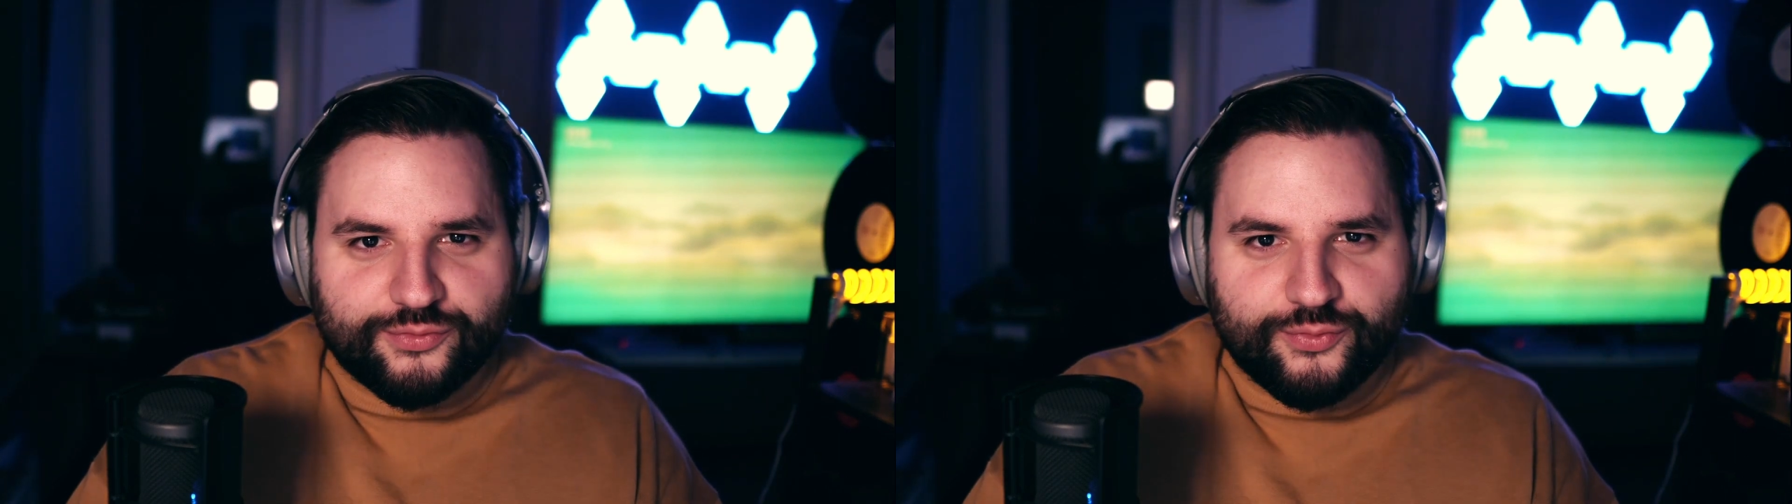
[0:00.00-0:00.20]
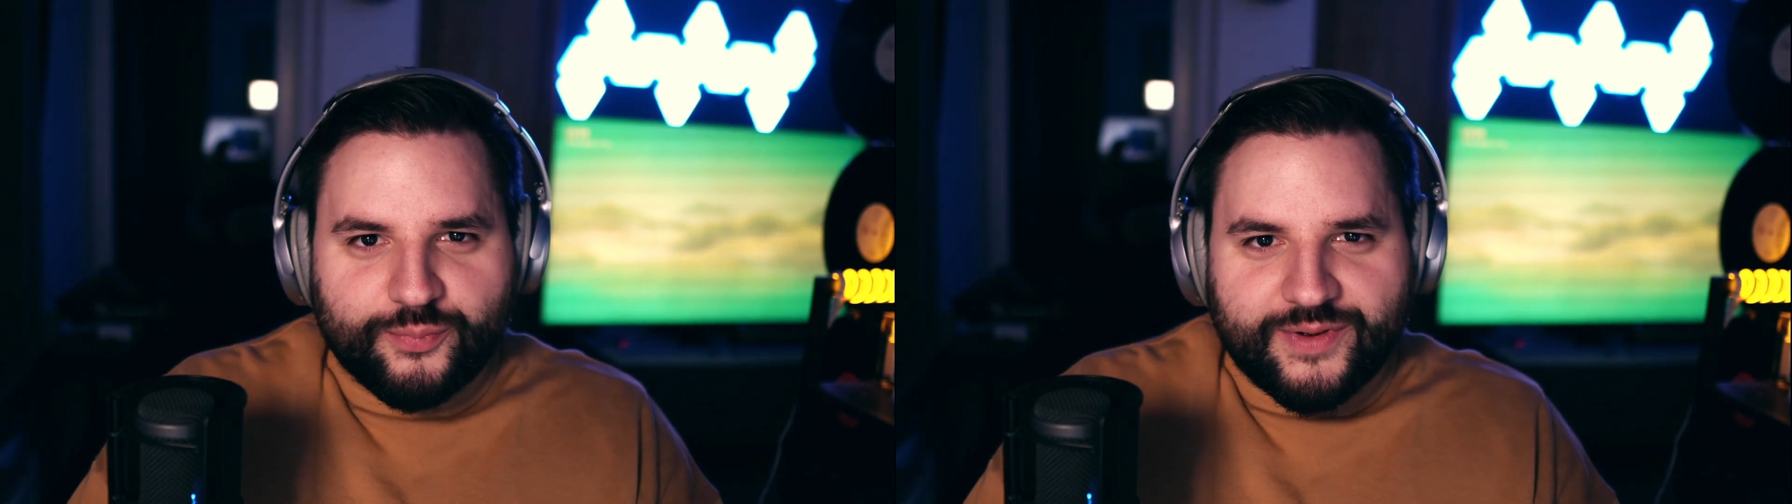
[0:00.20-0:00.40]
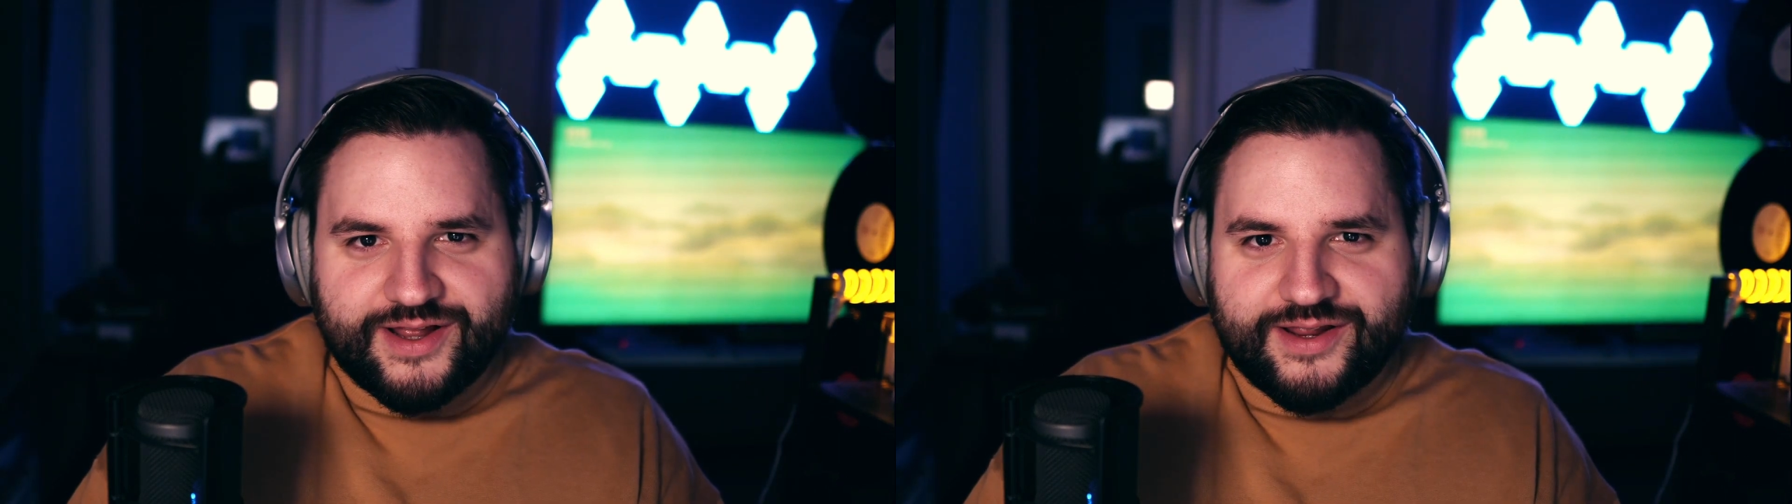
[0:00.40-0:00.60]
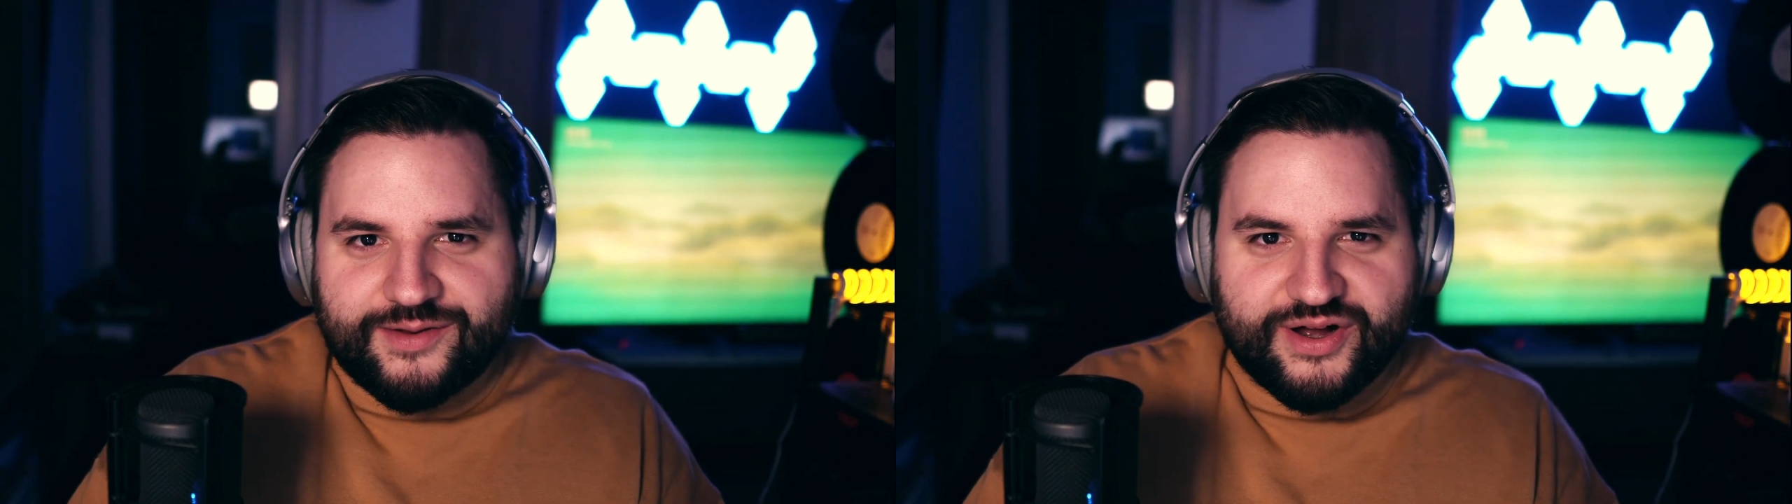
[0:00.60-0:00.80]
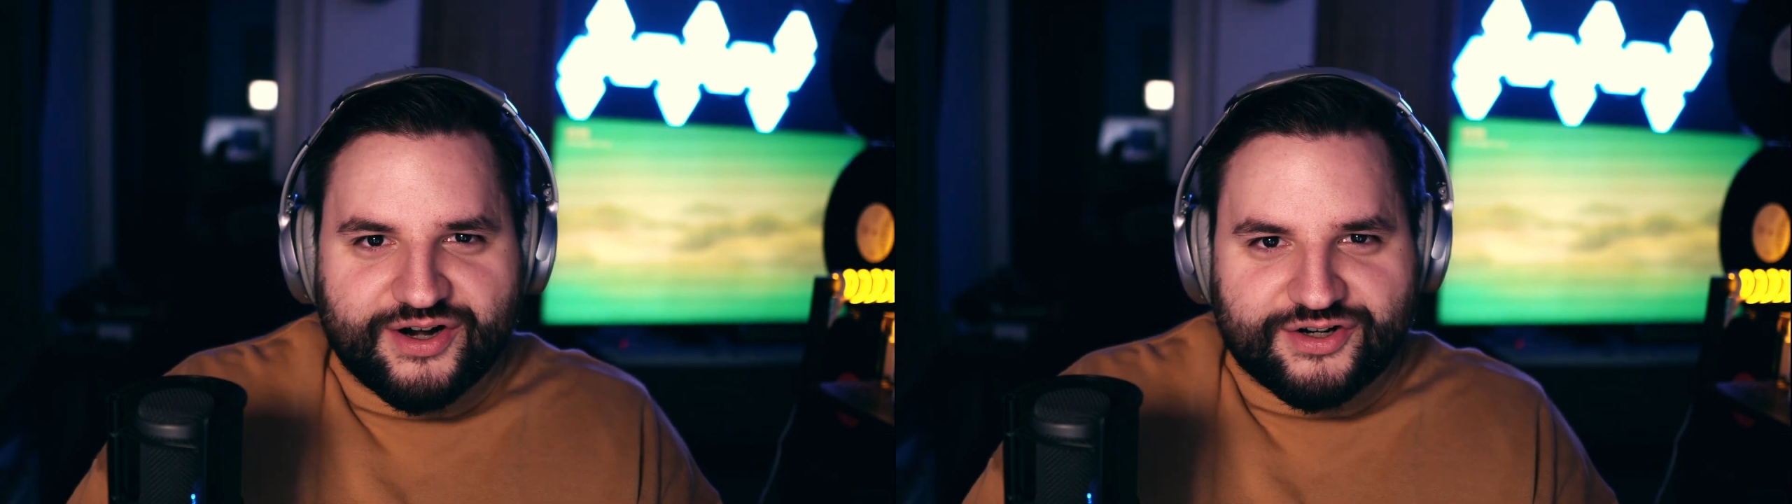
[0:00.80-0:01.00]
group buy
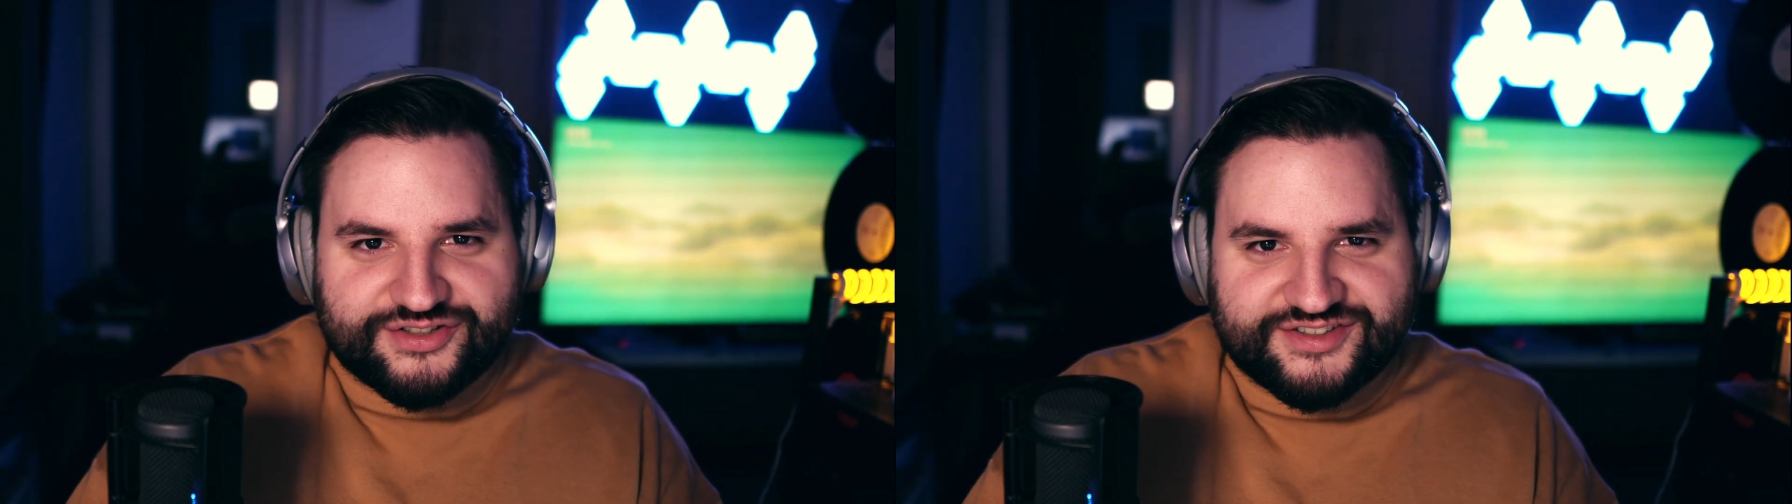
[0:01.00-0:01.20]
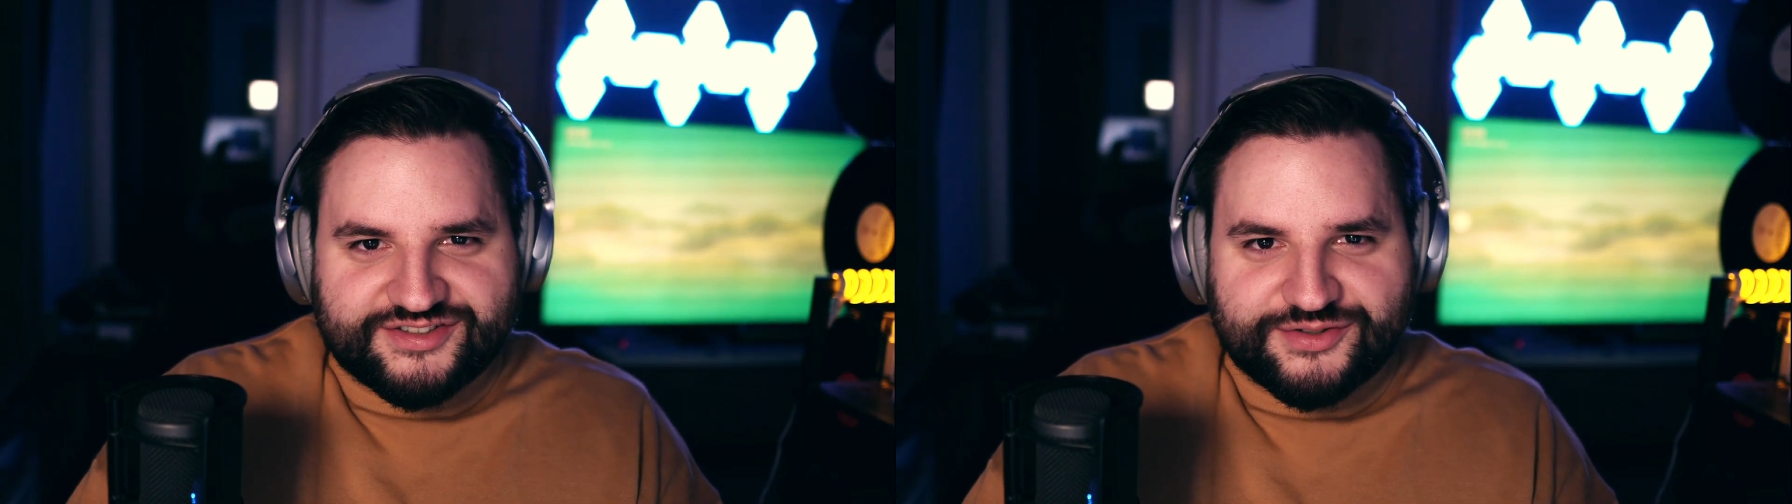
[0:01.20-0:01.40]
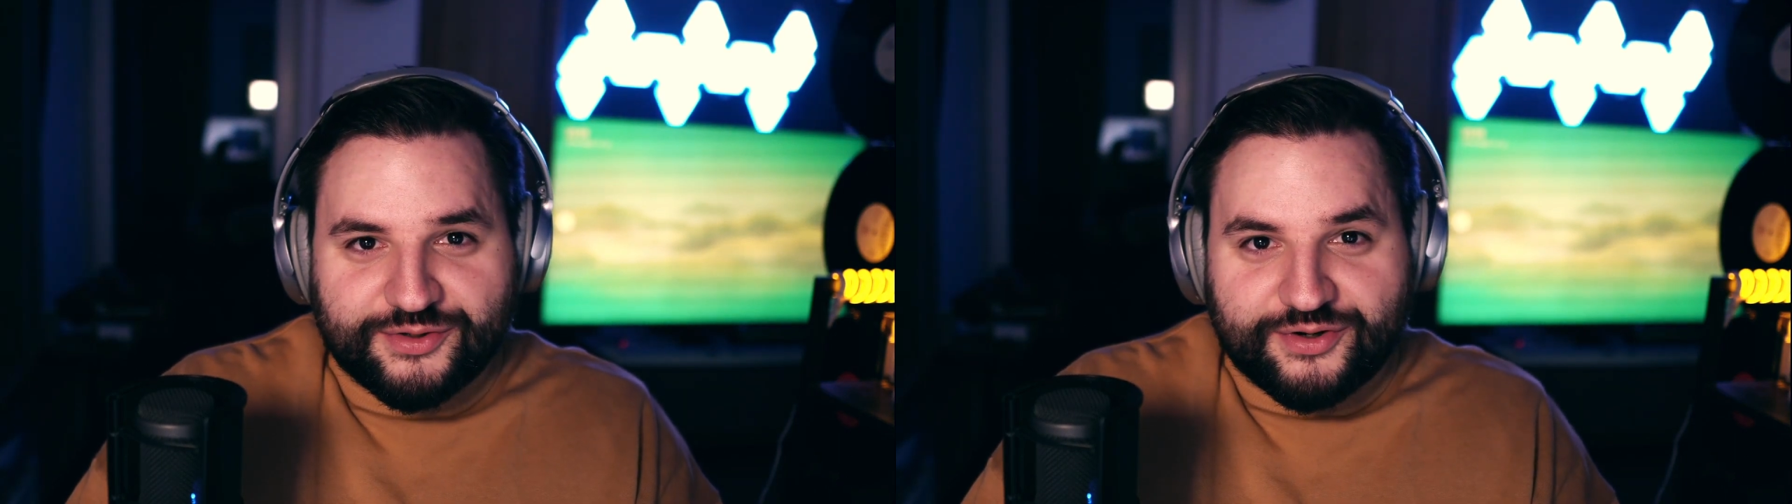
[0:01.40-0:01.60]
parts to